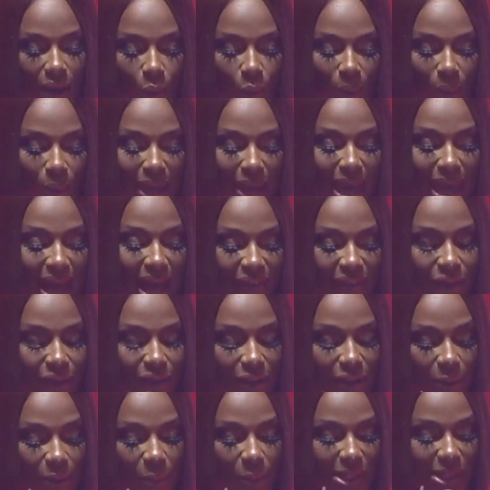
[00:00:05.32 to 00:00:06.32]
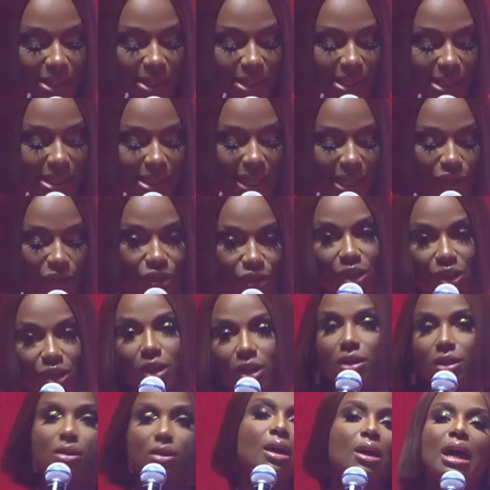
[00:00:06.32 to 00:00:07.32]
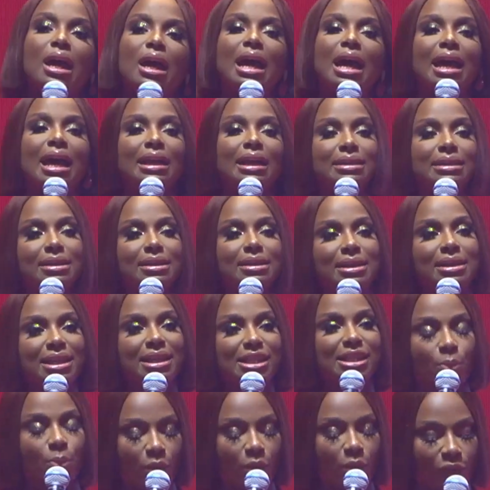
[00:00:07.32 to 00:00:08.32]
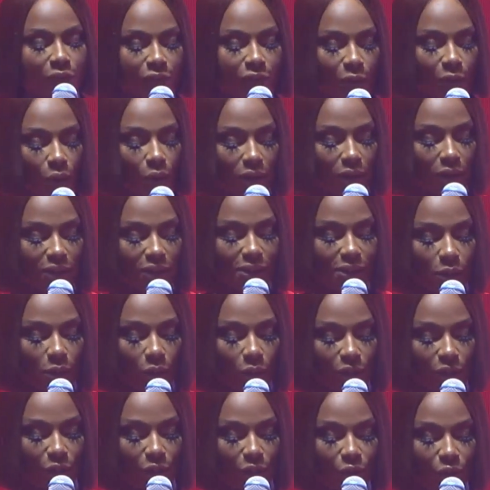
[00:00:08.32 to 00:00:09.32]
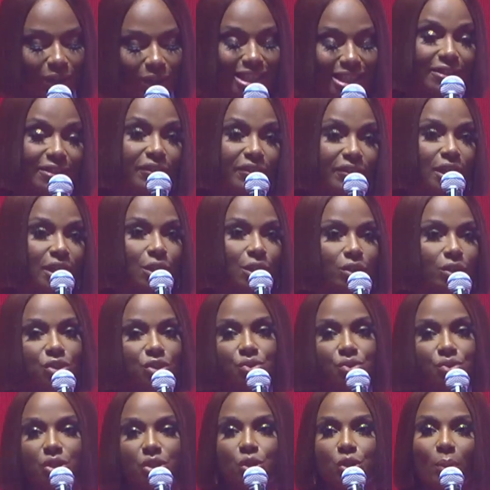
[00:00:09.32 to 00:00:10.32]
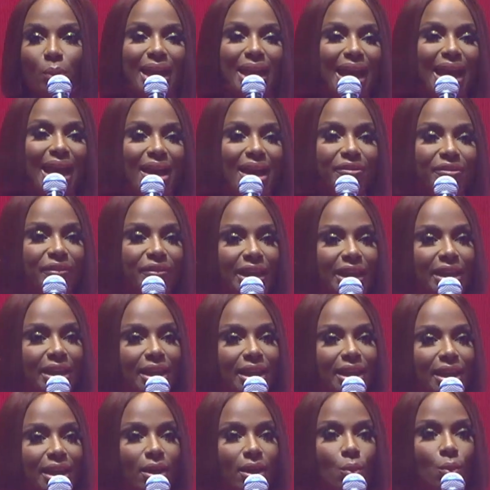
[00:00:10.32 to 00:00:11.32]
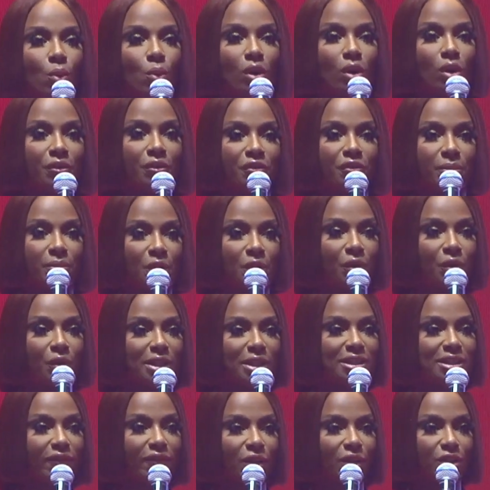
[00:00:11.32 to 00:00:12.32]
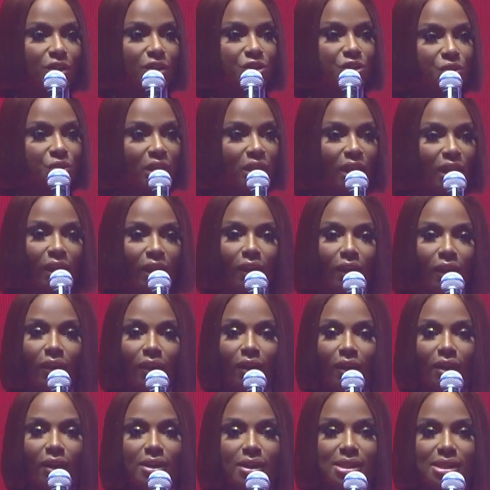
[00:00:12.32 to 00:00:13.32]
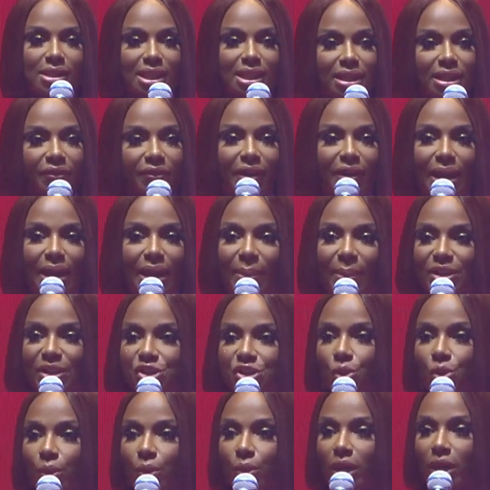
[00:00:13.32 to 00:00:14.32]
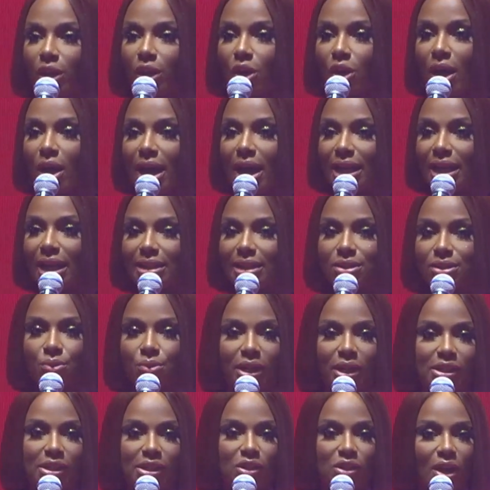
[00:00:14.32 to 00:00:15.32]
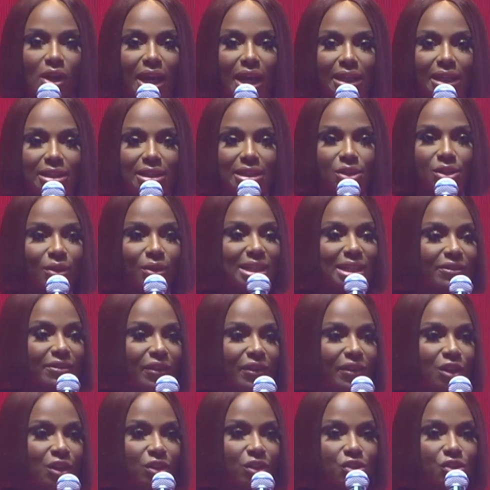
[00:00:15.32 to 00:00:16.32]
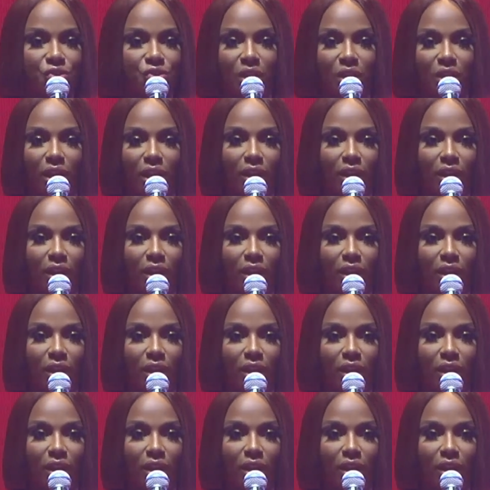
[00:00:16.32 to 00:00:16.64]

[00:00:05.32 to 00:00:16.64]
have another presentation, and this will focus on the creative industry. Do we have anyone from the creative industry here? Signify by showing your hands, raise your hands. Creative industry?